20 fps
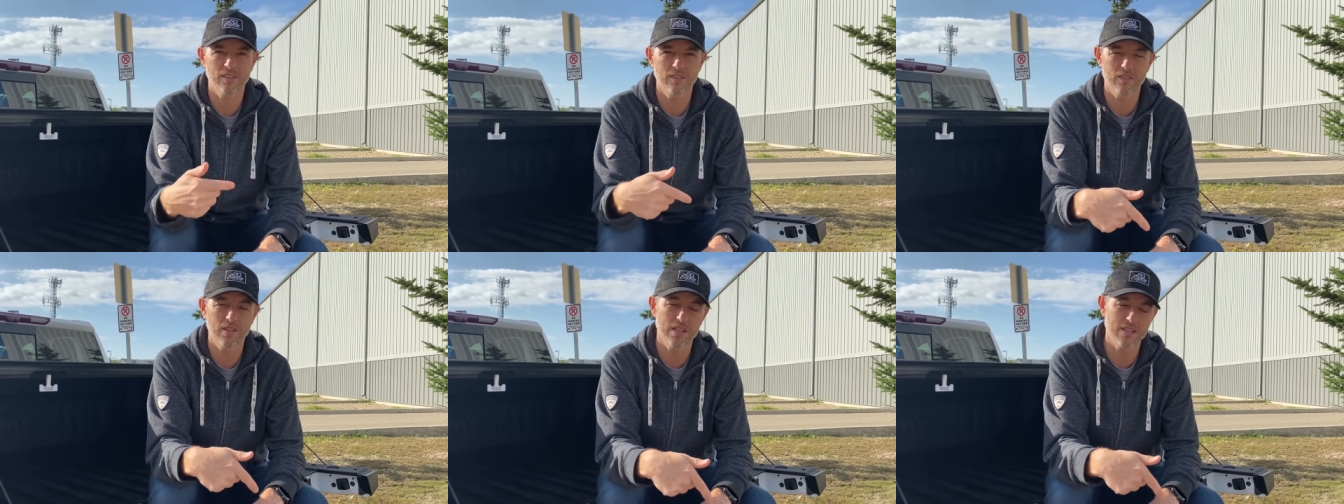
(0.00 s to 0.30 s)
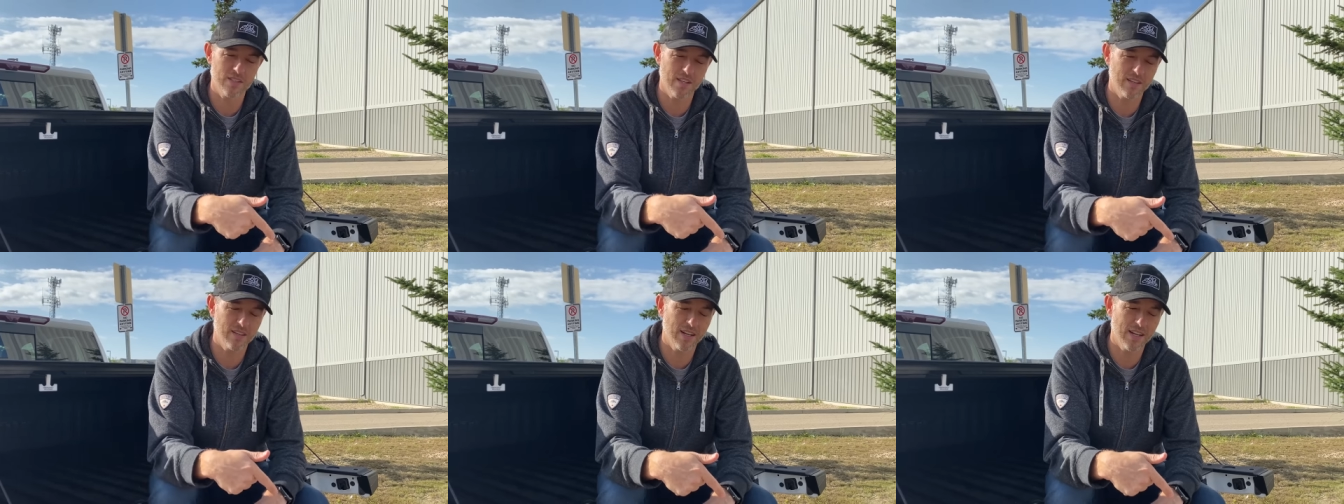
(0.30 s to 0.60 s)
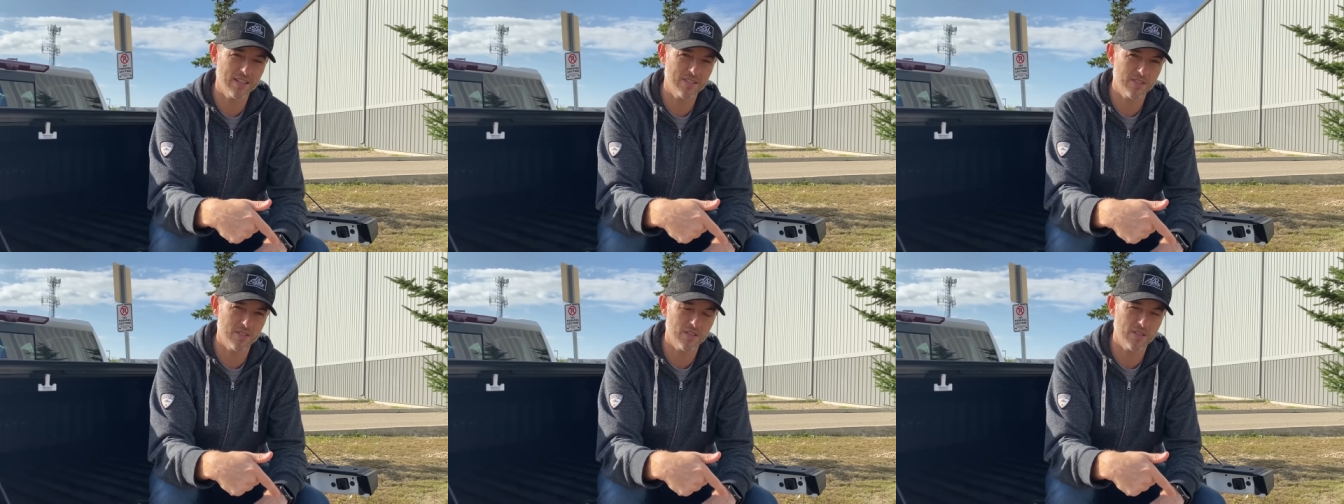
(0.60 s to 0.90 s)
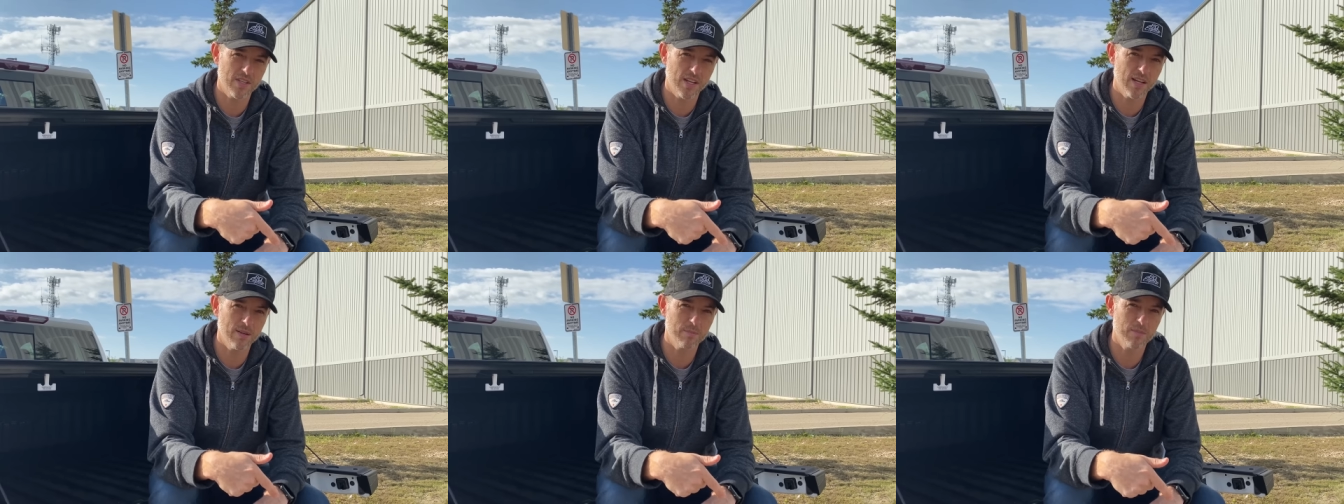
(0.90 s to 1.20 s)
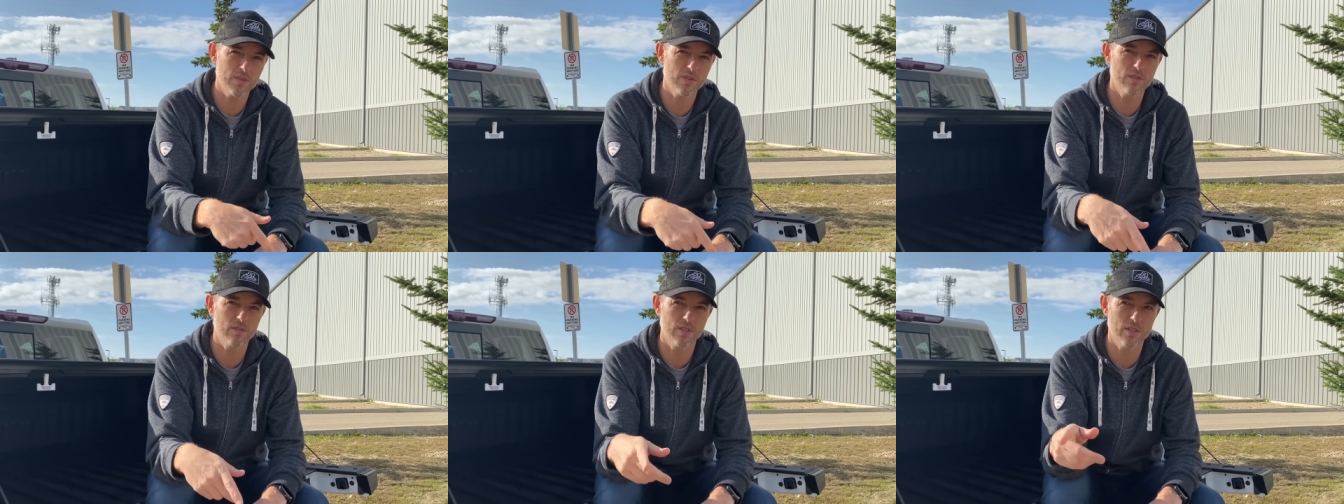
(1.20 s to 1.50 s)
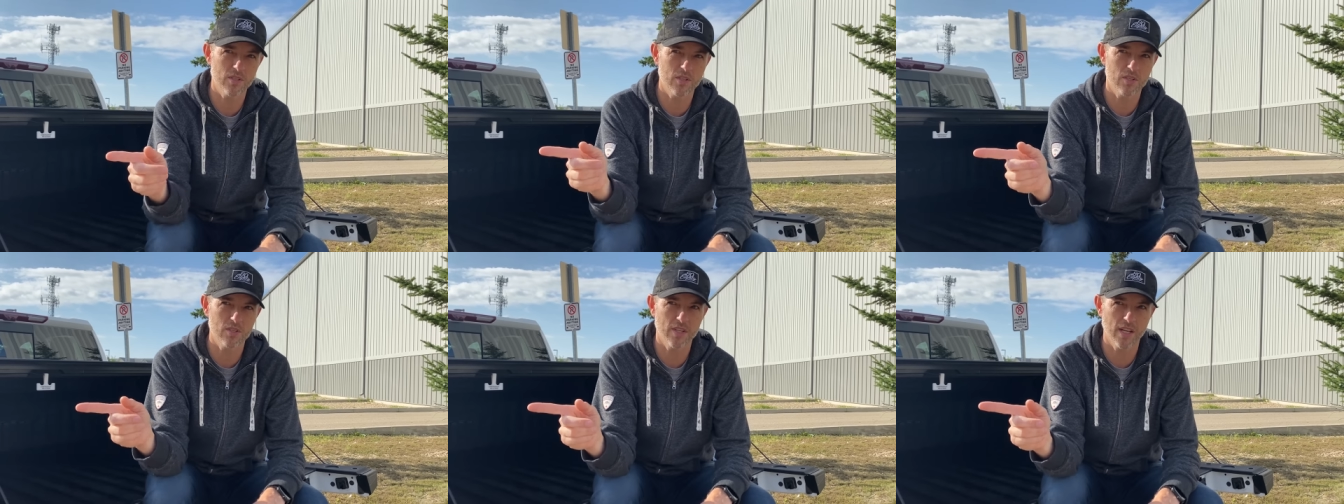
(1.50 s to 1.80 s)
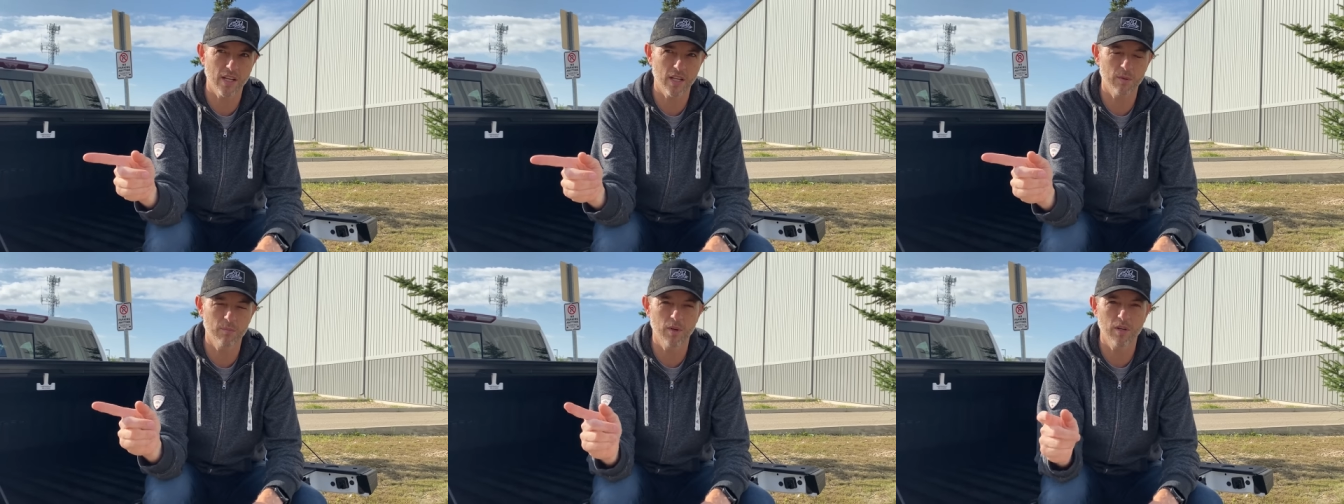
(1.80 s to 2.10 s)
They say it has the steps. Let's just
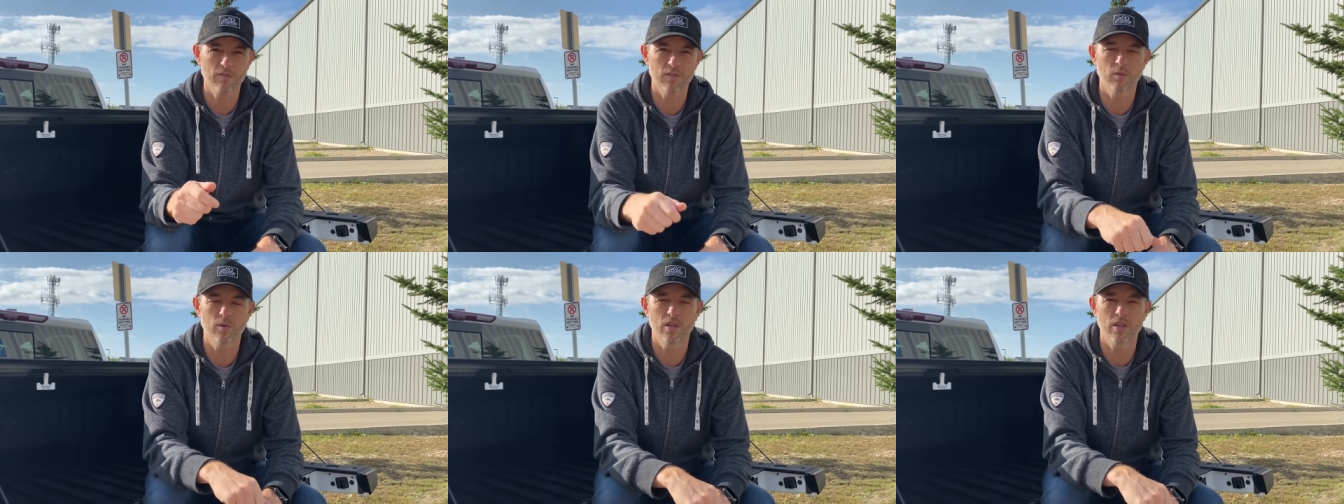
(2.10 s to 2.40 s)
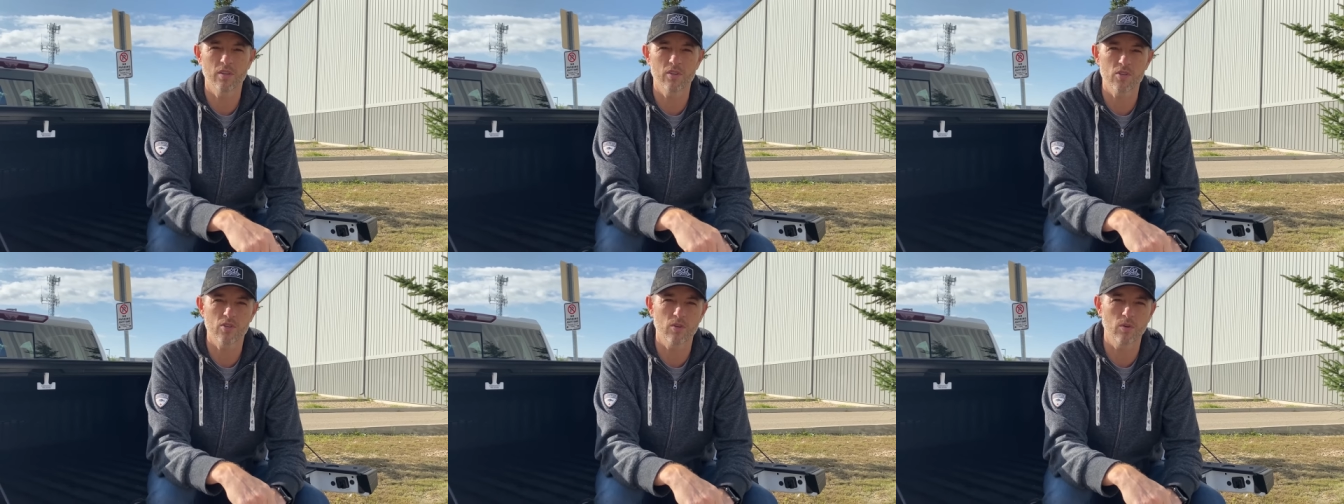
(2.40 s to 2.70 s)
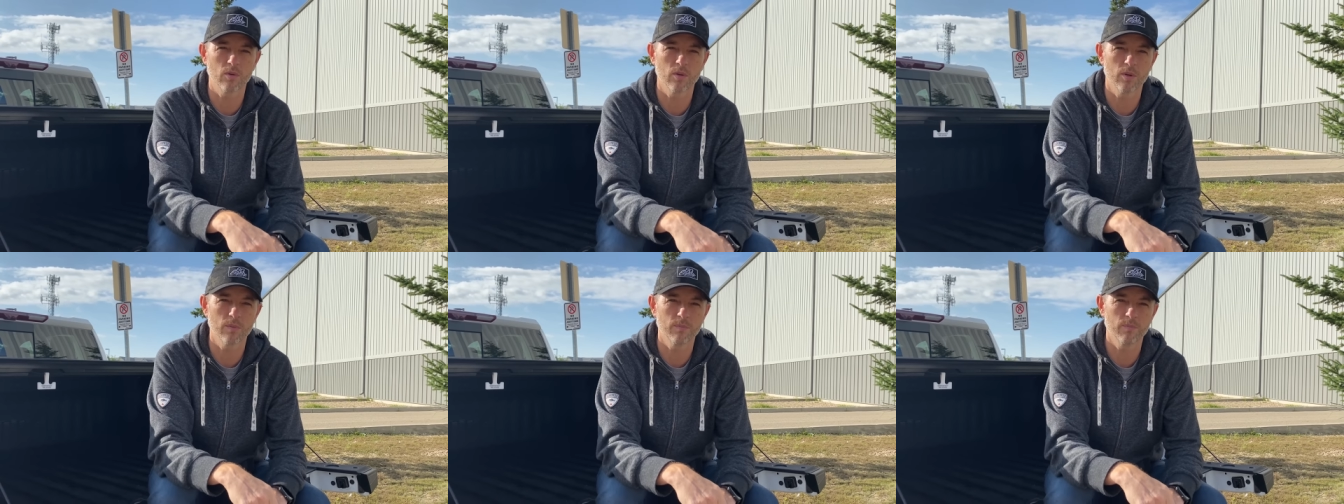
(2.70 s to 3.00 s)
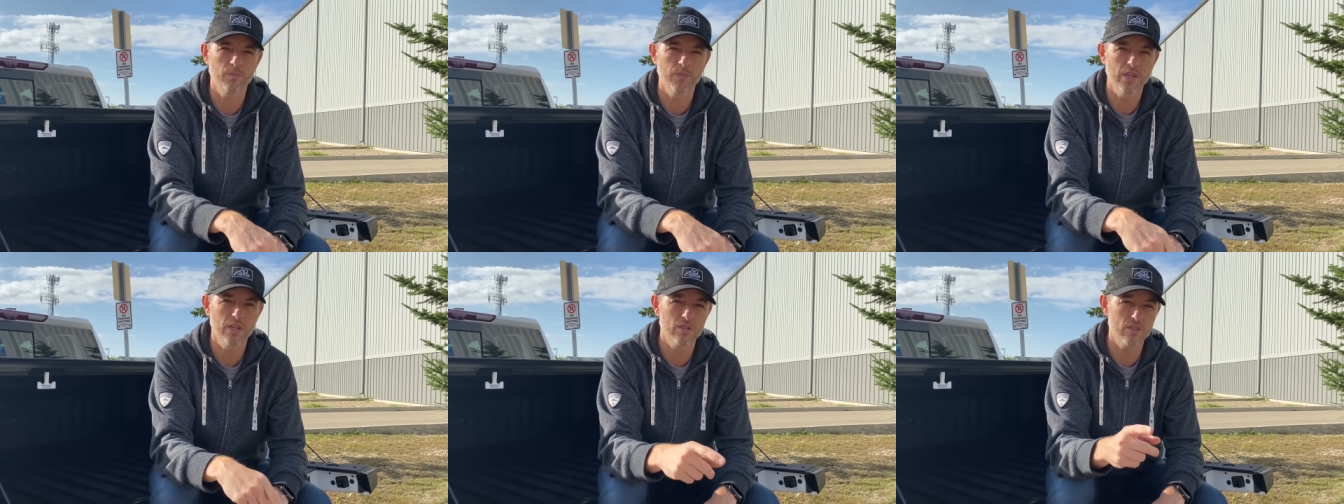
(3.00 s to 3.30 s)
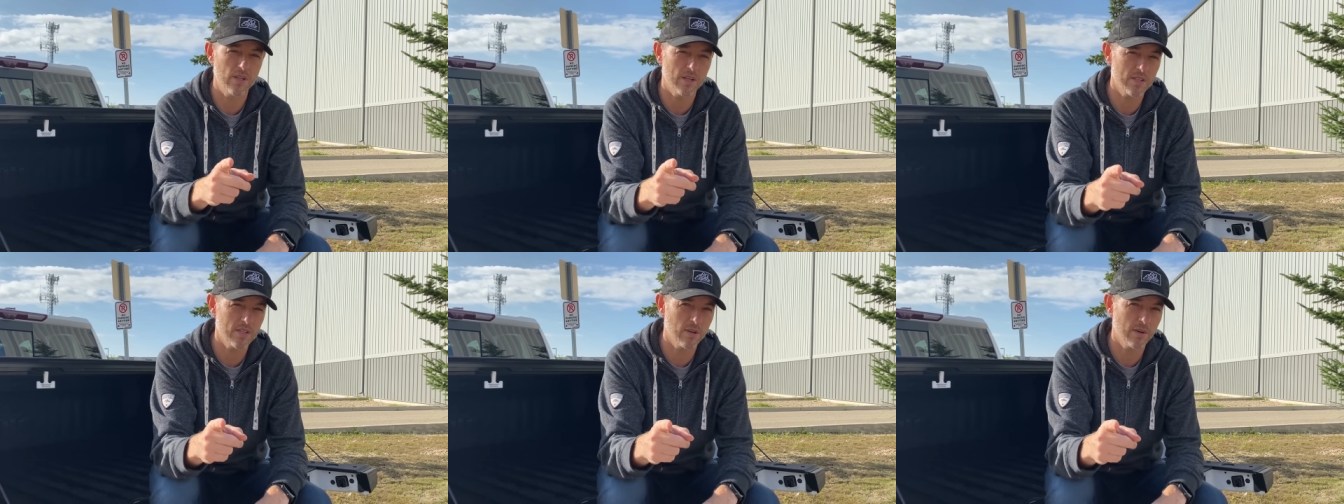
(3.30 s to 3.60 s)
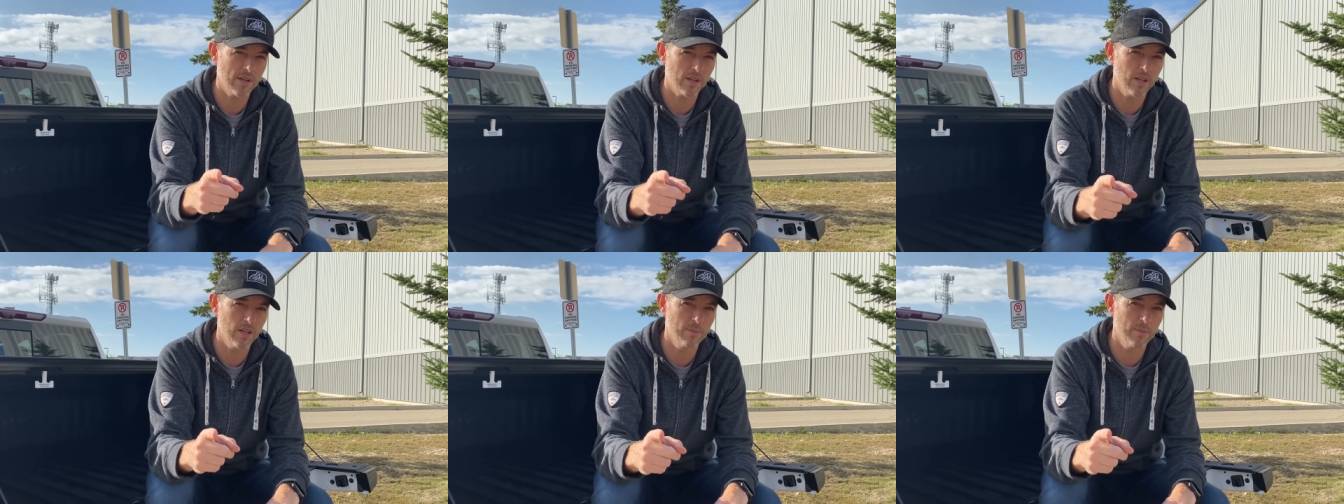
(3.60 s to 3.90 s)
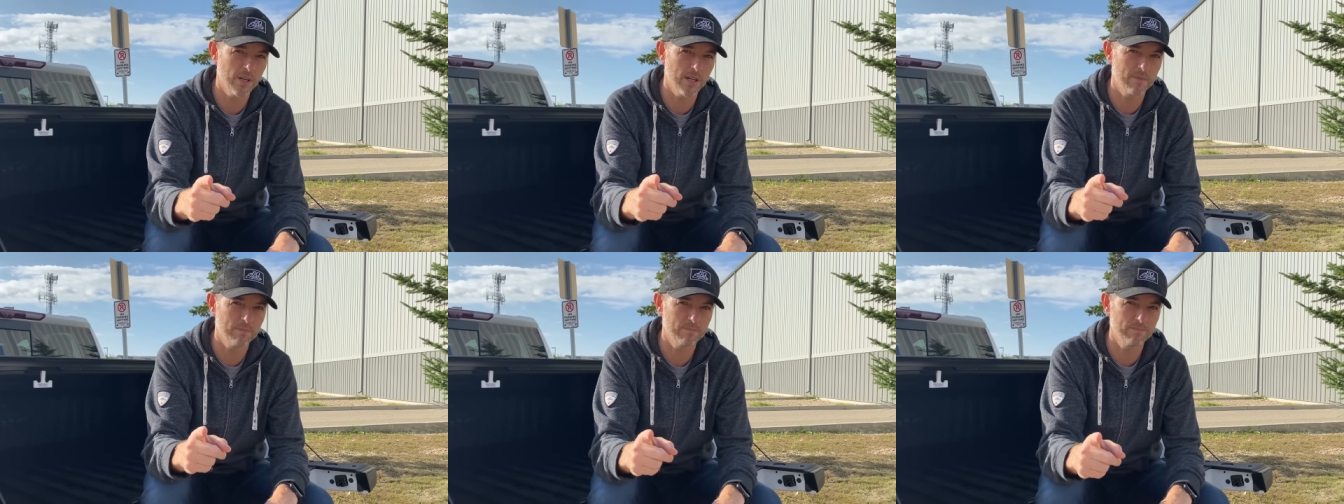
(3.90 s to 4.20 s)
take them off the one in the showroom. So that's how I got
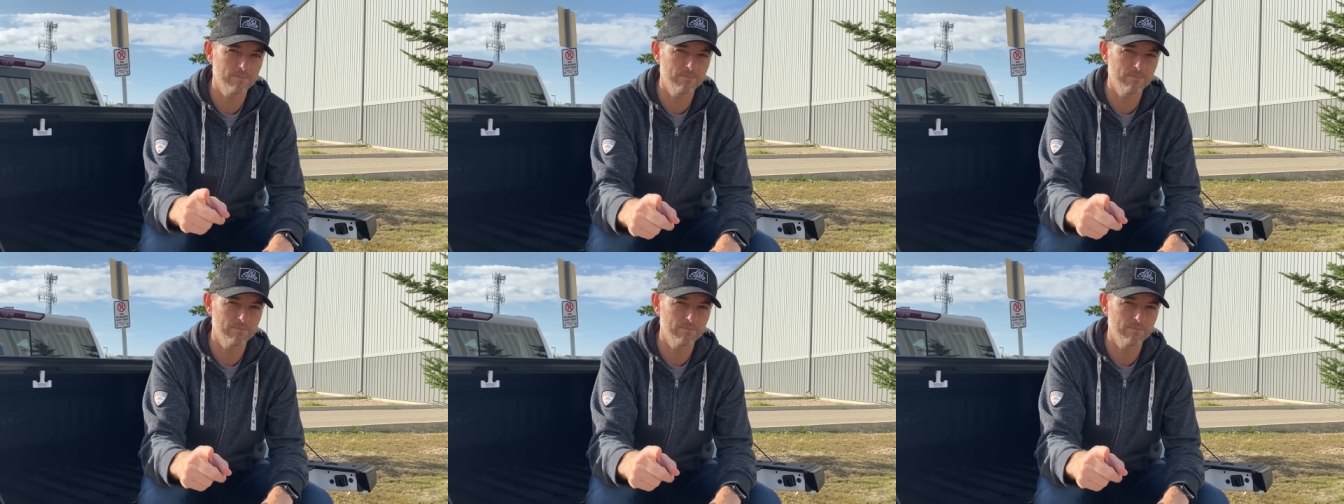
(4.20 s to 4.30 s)
mine.